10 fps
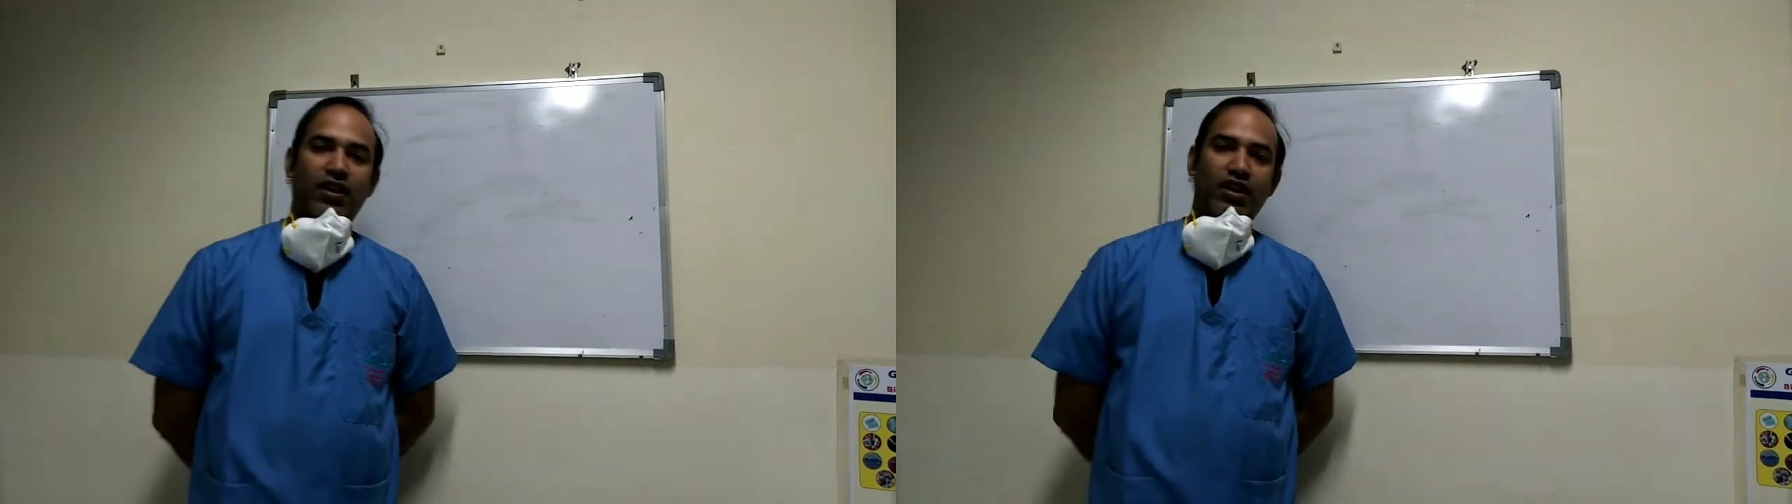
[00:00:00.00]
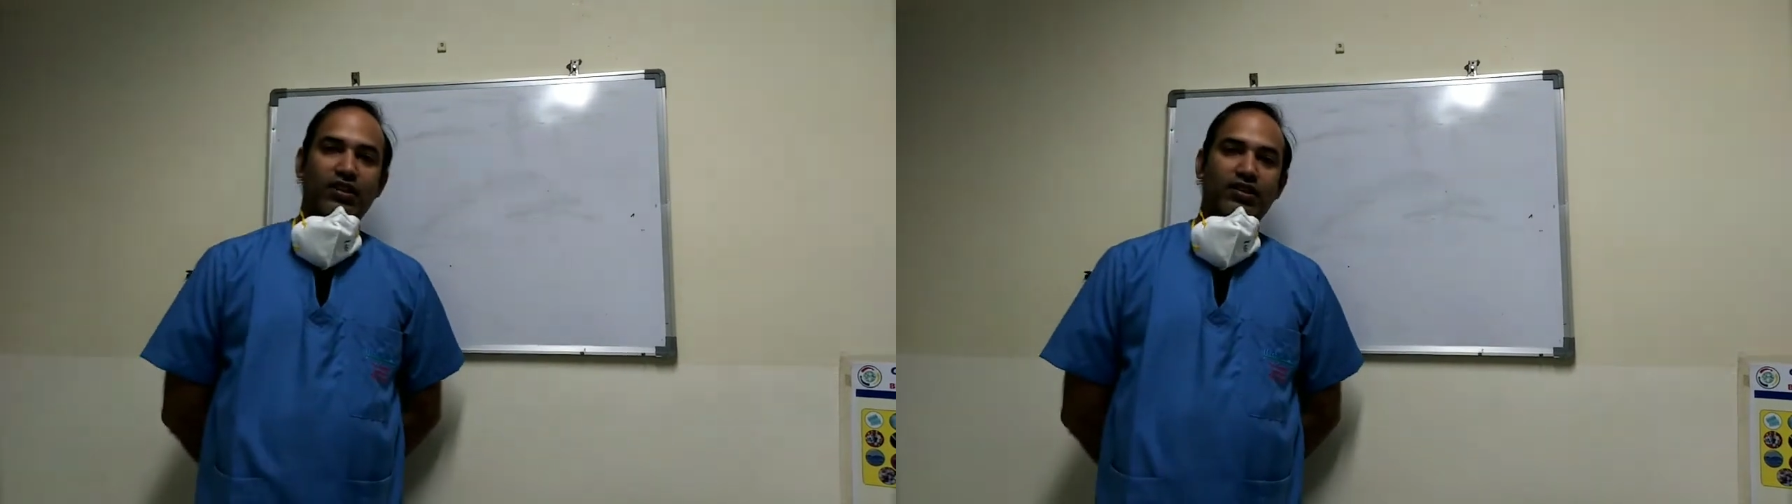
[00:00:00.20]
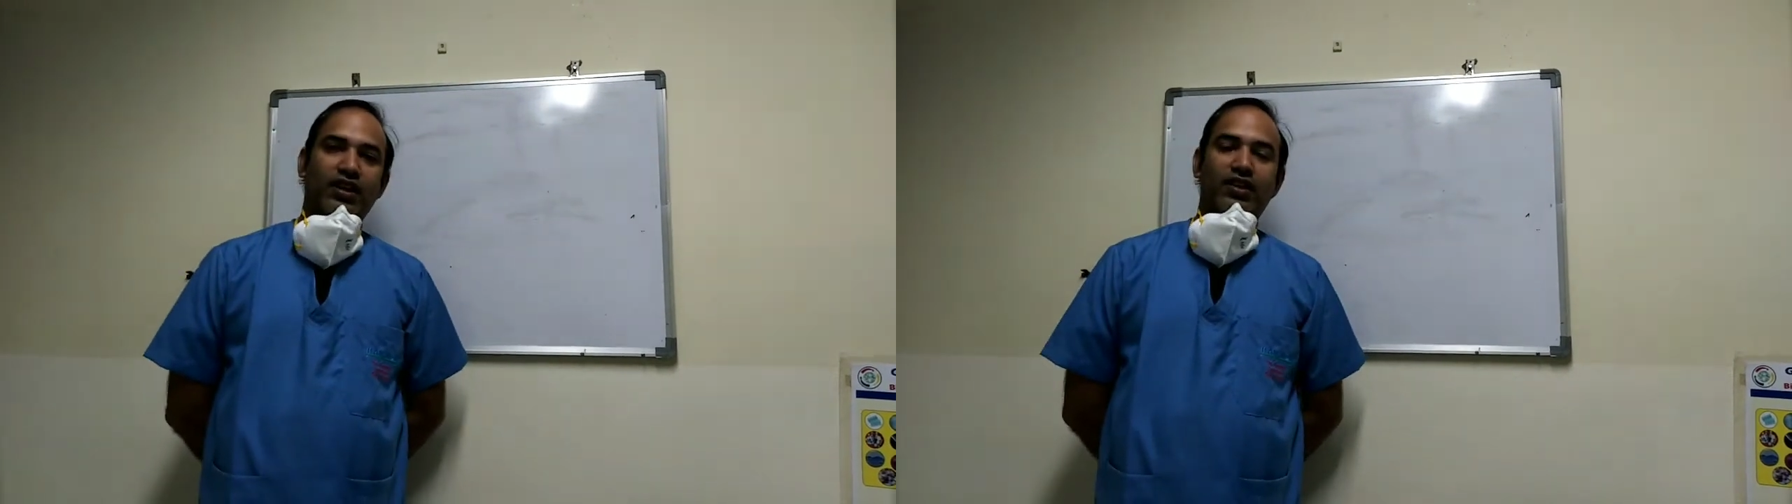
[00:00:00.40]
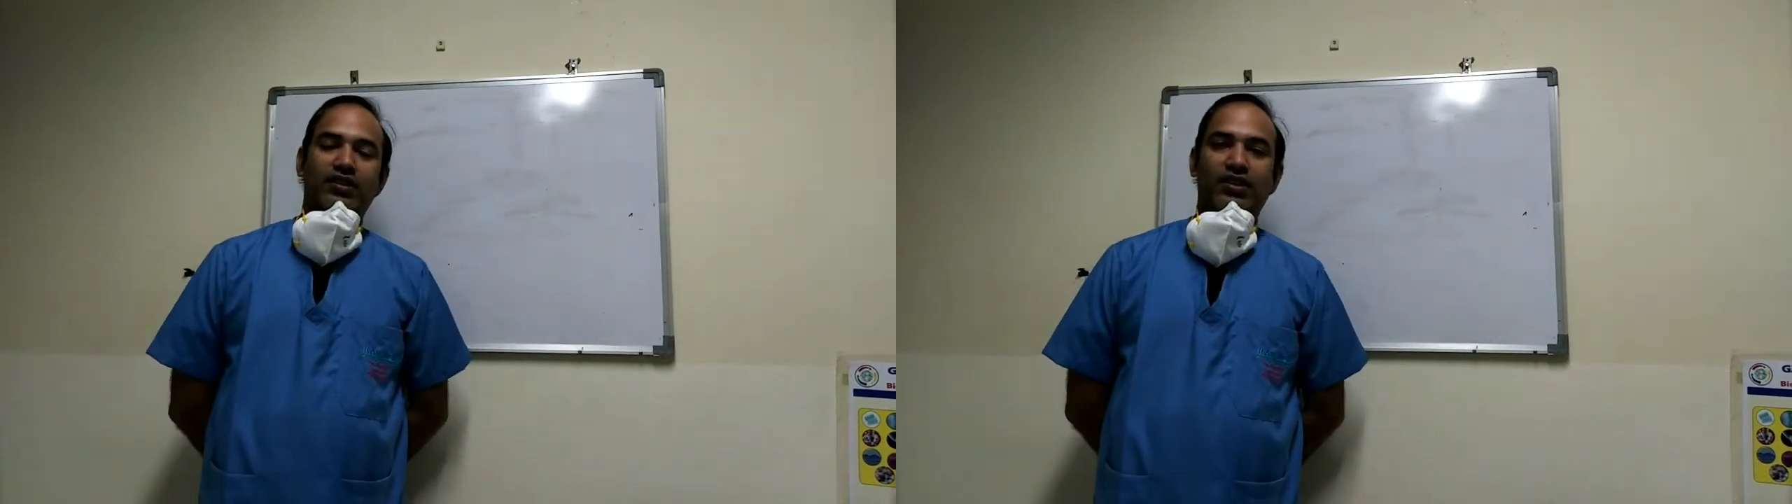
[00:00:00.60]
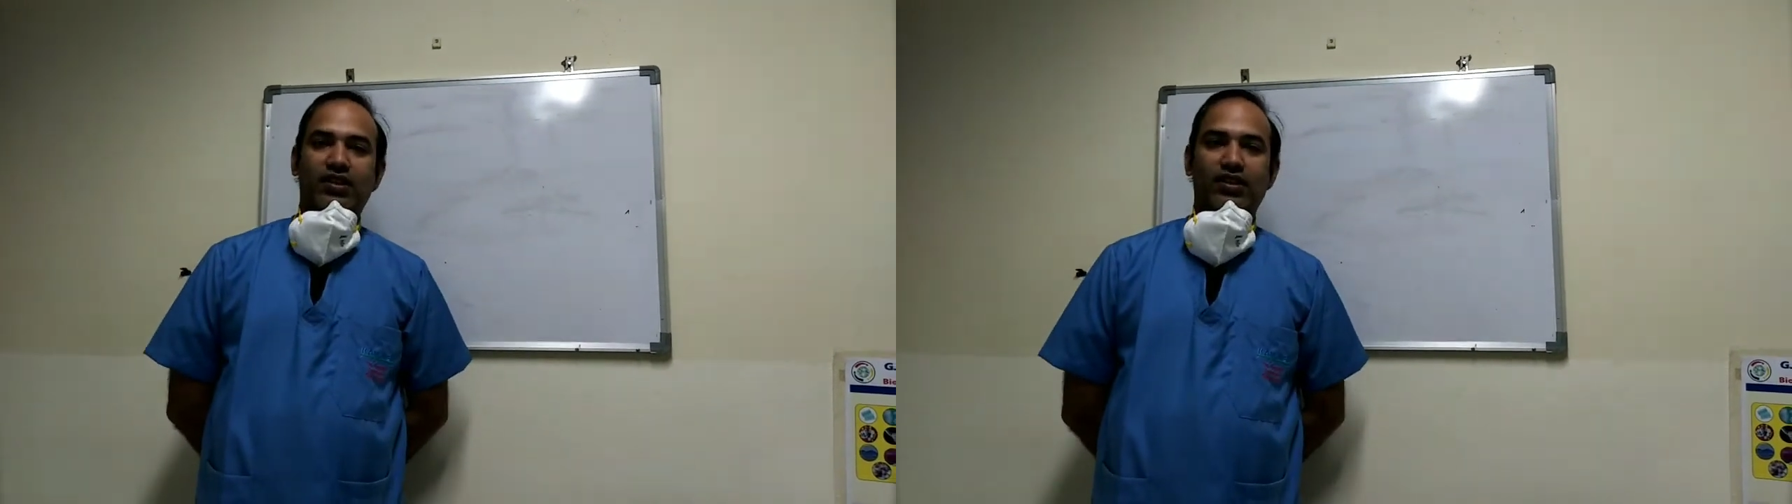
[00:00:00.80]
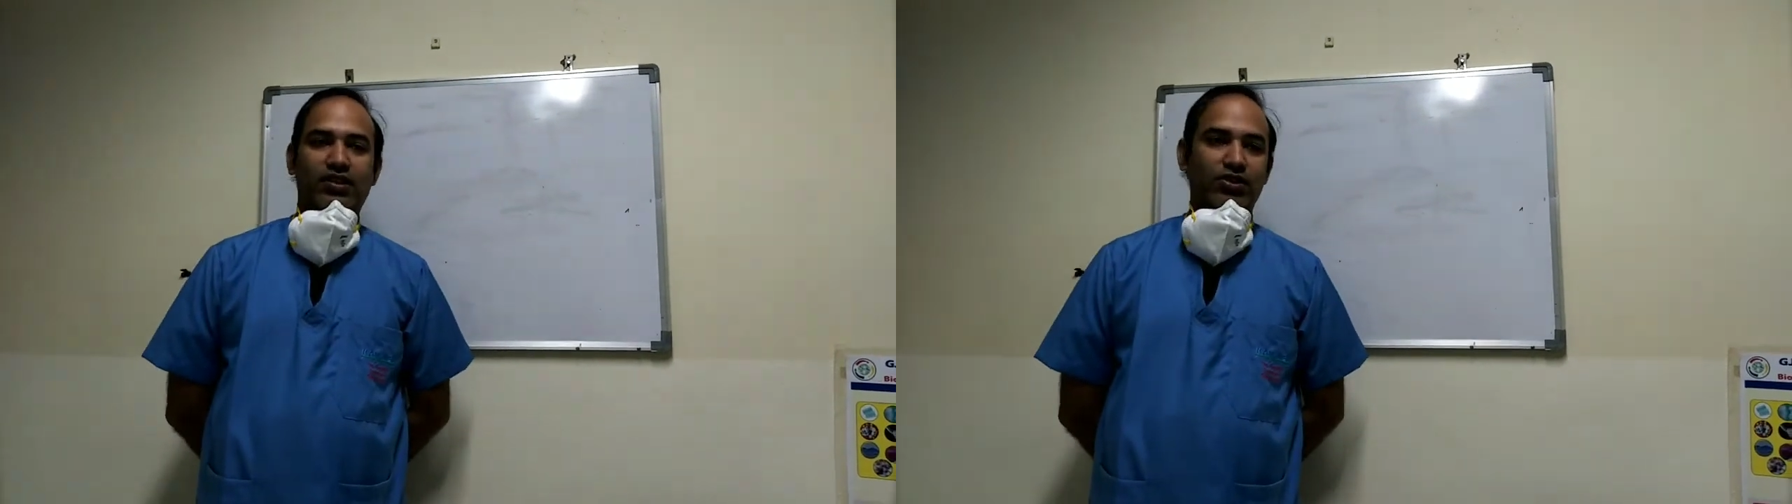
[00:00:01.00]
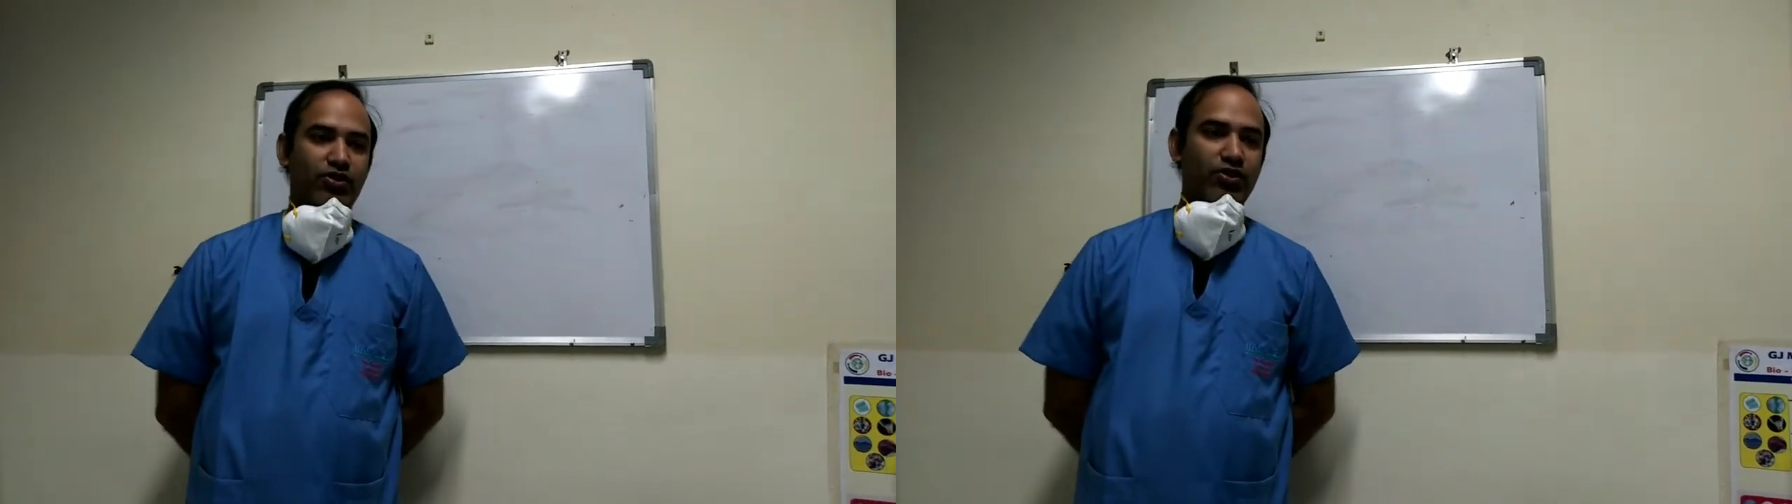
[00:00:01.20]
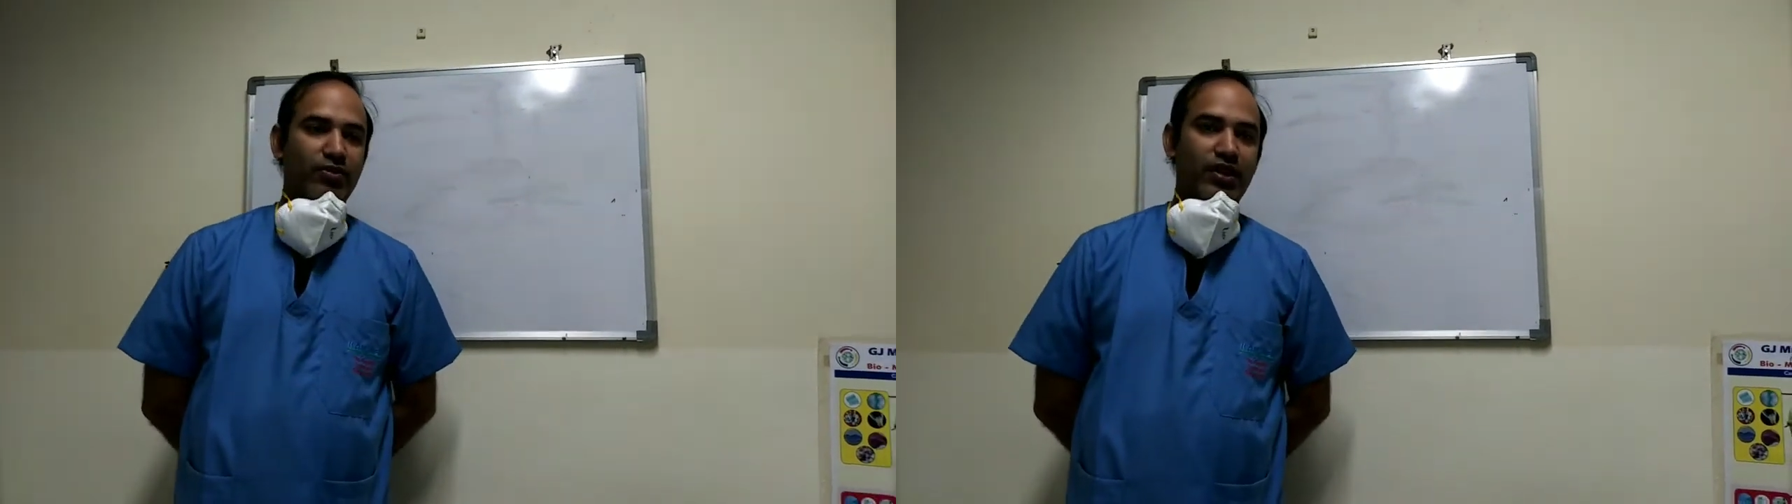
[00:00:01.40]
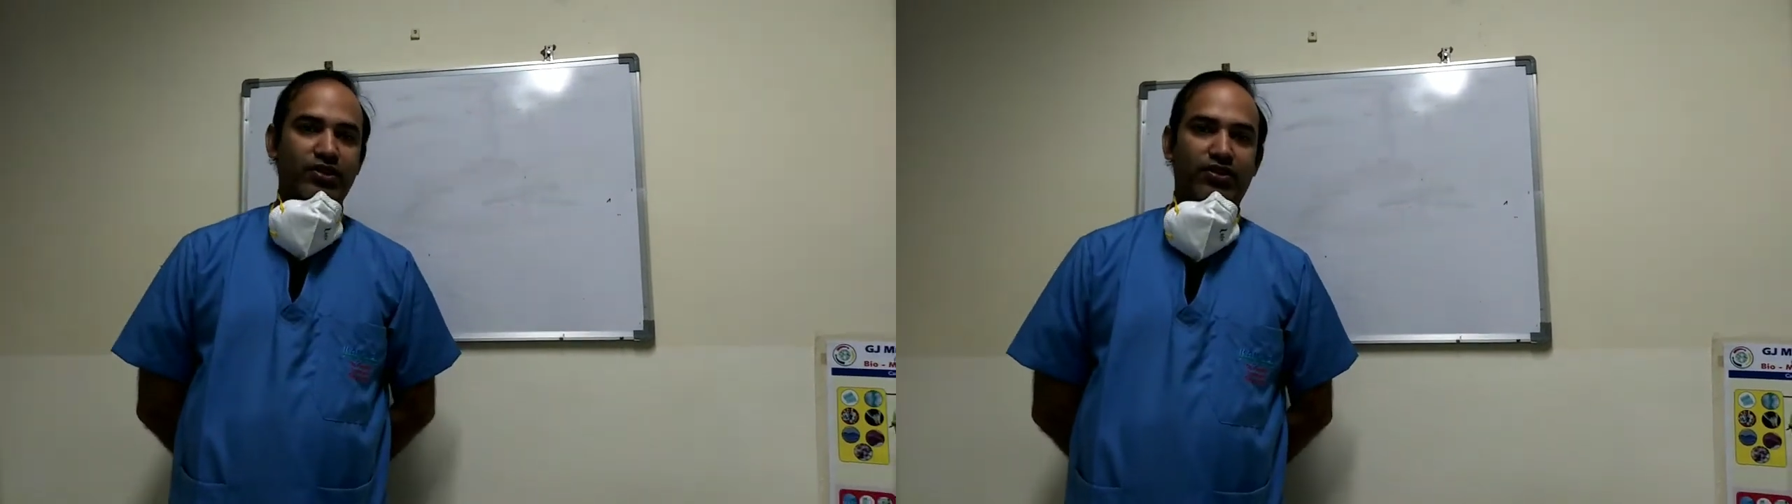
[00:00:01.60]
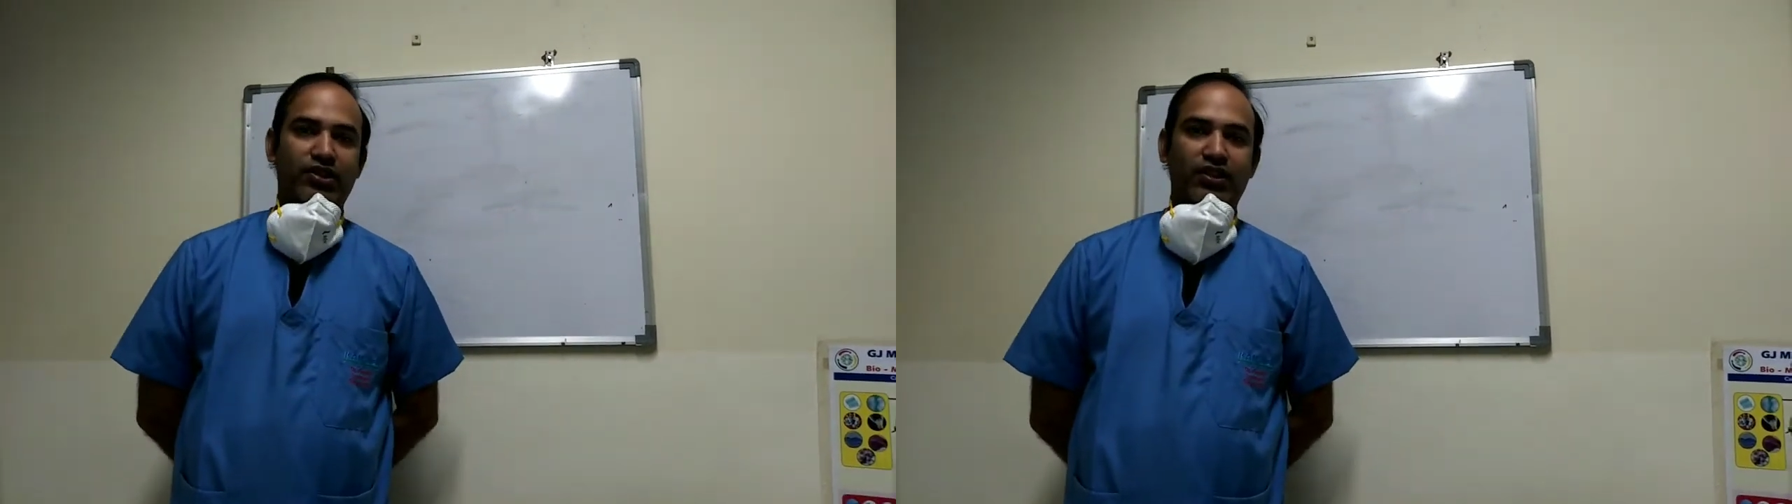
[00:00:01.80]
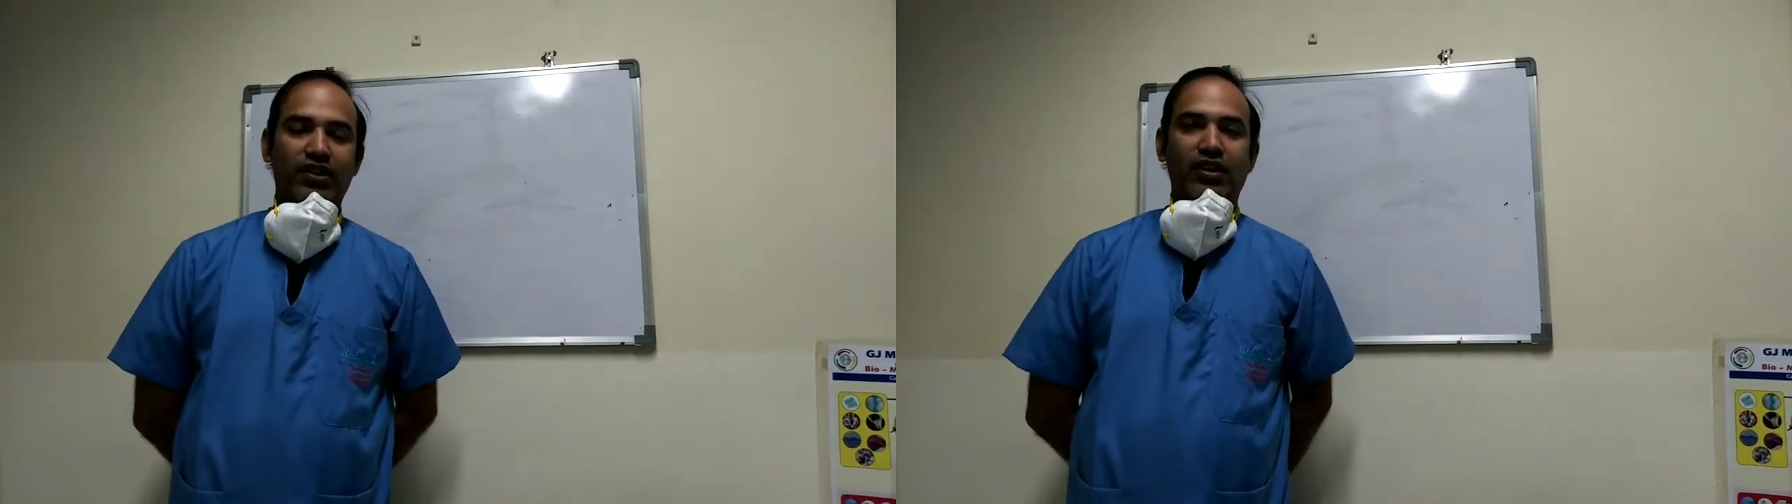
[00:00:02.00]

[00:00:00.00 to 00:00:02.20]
ask as 2 marks question.